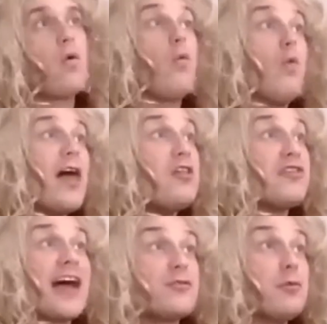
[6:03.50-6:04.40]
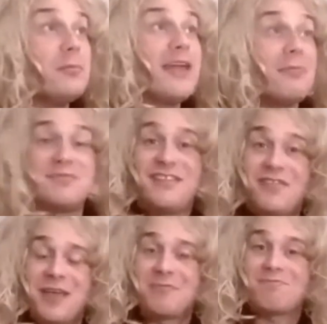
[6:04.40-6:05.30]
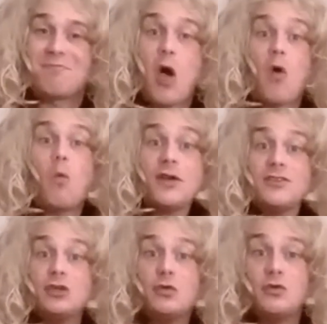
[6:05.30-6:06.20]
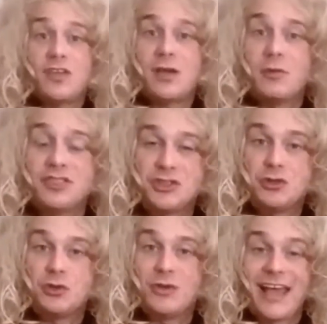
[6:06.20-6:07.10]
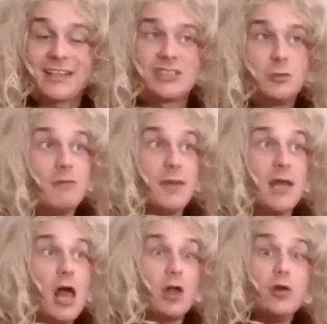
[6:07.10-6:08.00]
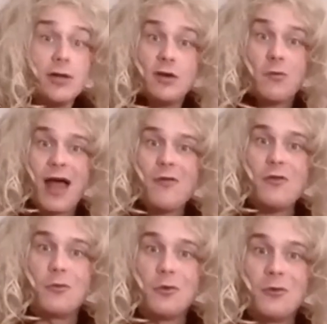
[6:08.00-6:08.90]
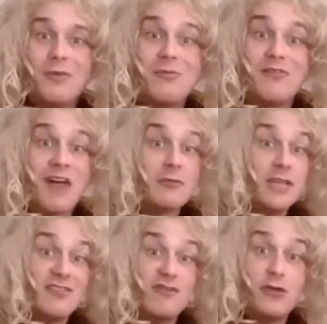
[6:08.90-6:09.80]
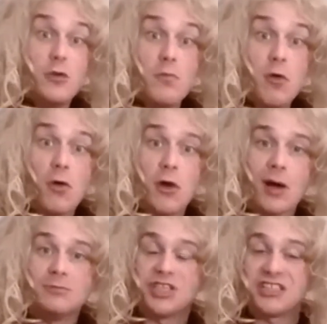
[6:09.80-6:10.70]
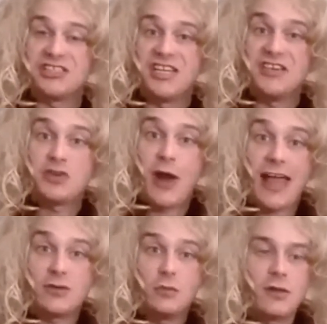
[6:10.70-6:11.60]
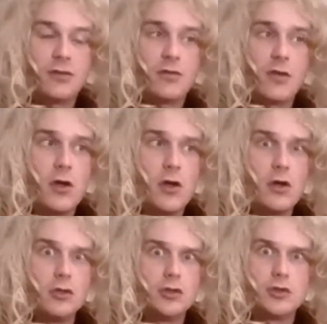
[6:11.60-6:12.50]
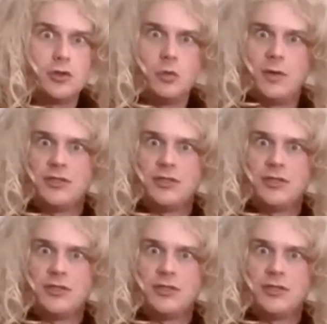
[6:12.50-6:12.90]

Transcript: Well, that will be up to them. What do you think we should do next? We've been looking around the room and we found a few more objects to interact with. Should we